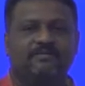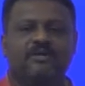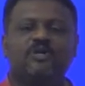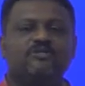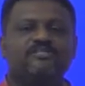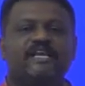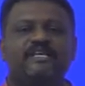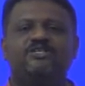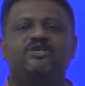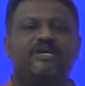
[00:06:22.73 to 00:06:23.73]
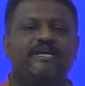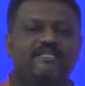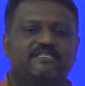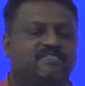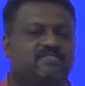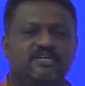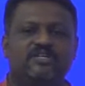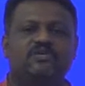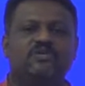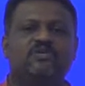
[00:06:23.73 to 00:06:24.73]
Because in 8086 there
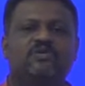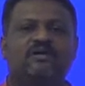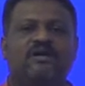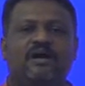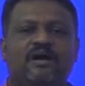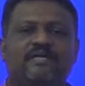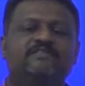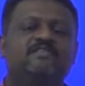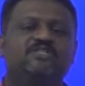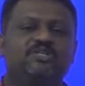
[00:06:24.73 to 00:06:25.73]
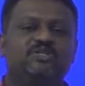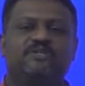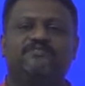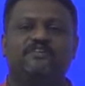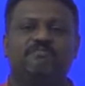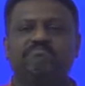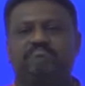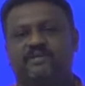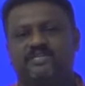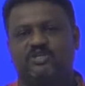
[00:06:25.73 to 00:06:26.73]
is no existence of a
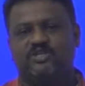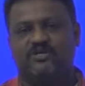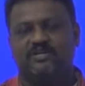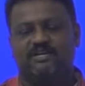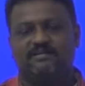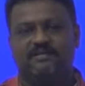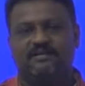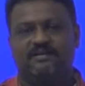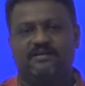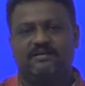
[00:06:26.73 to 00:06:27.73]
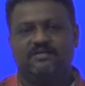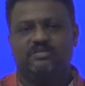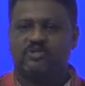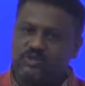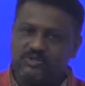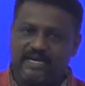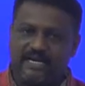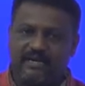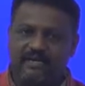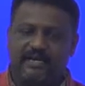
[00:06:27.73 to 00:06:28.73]
paging unit. So
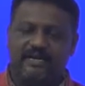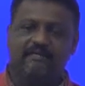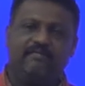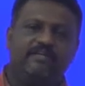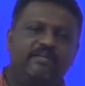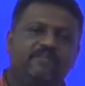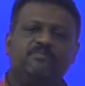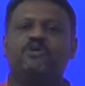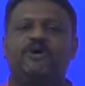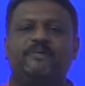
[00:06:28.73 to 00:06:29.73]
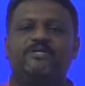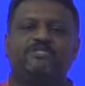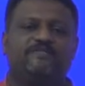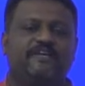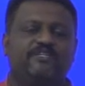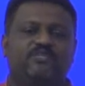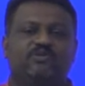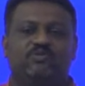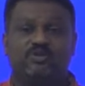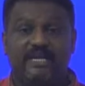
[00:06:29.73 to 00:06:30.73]
that in real mode operation of
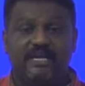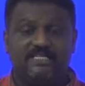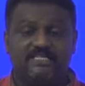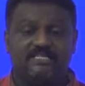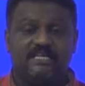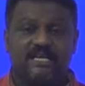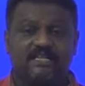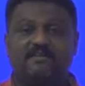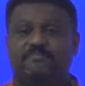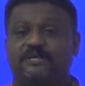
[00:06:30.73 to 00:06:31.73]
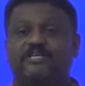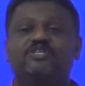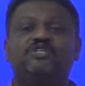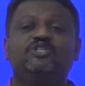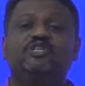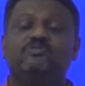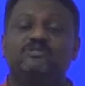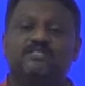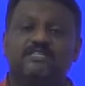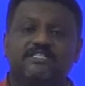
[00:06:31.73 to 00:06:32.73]
80386, the paging unit
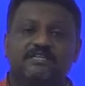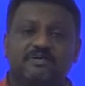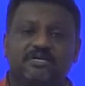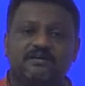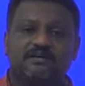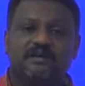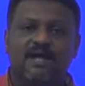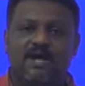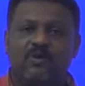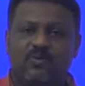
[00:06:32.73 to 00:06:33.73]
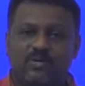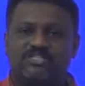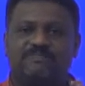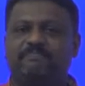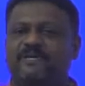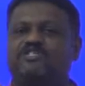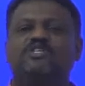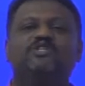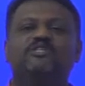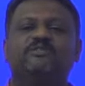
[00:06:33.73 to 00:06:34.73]
was disabled. Once the
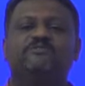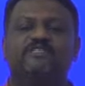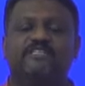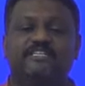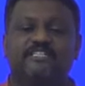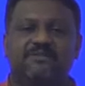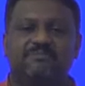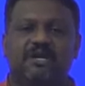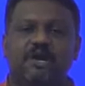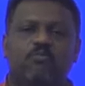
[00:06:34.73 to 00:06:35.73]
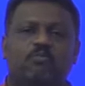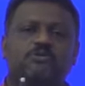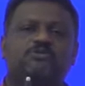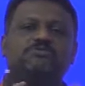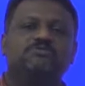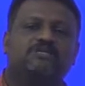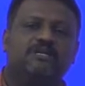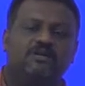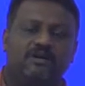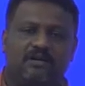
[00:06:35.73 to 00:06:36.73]
paging unit was disabled, what are
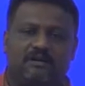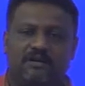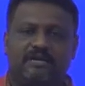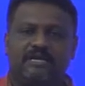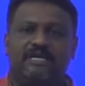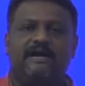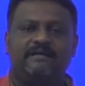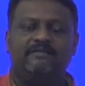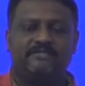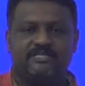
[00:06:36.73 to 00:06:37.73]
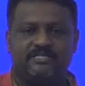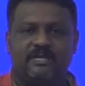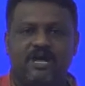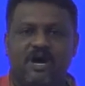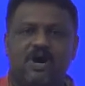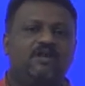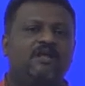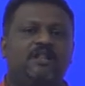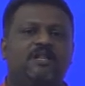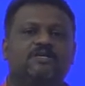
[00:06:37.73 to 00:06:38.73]
the real addresses
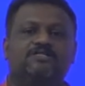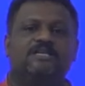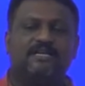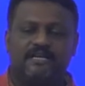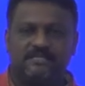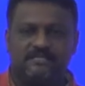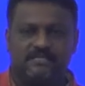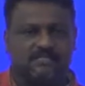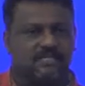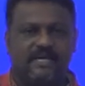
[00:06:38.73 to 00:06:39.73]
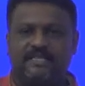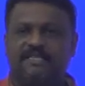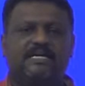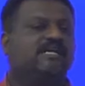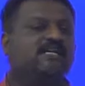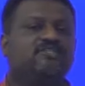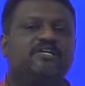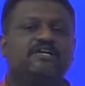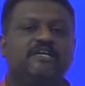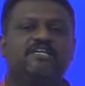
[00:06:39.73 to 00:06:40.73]
or logical addresses that are
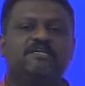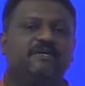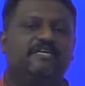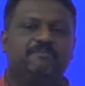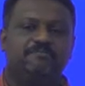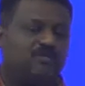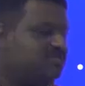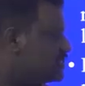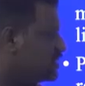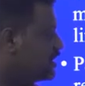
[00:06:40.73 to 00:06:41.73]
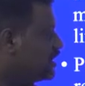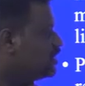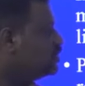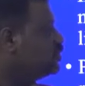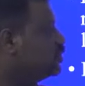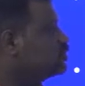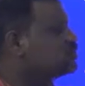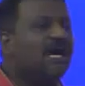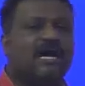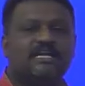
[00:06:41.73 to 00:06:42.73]
generated by the processor,
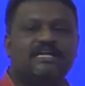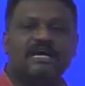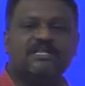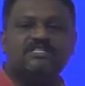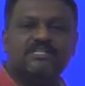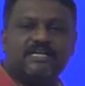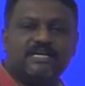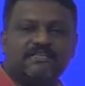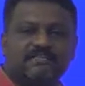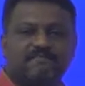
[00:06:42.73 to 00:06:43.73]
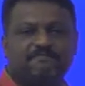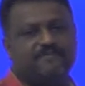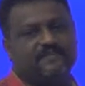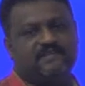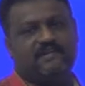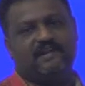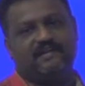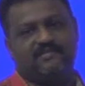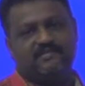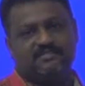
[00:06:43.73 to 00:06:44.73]
those are considered as physical
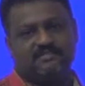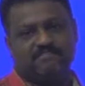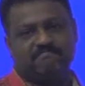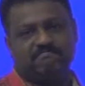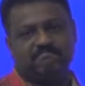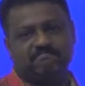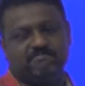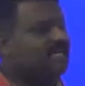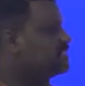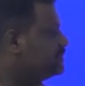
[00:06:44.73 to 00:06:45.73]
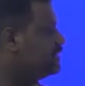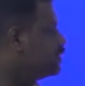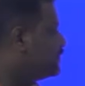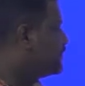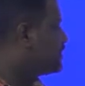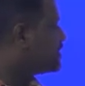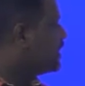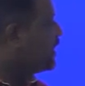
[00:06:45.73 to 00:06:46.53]
addresses. That's the meaning of this.